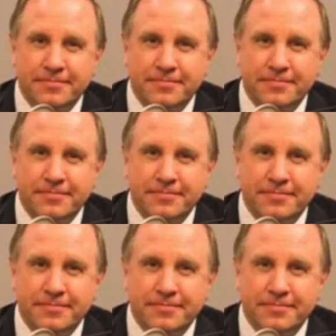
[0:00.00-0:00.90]

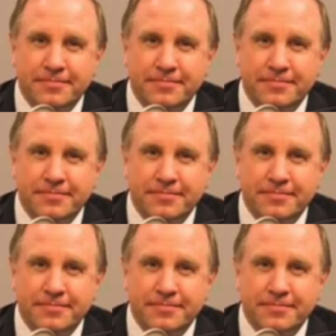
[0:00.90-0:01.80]

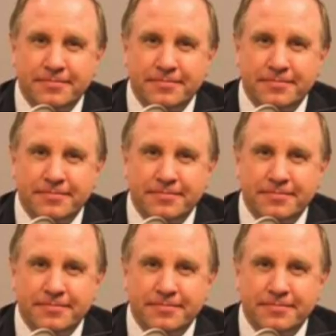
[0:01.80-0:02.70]

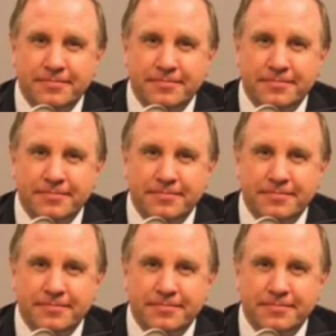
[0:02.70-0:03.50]
[no speech]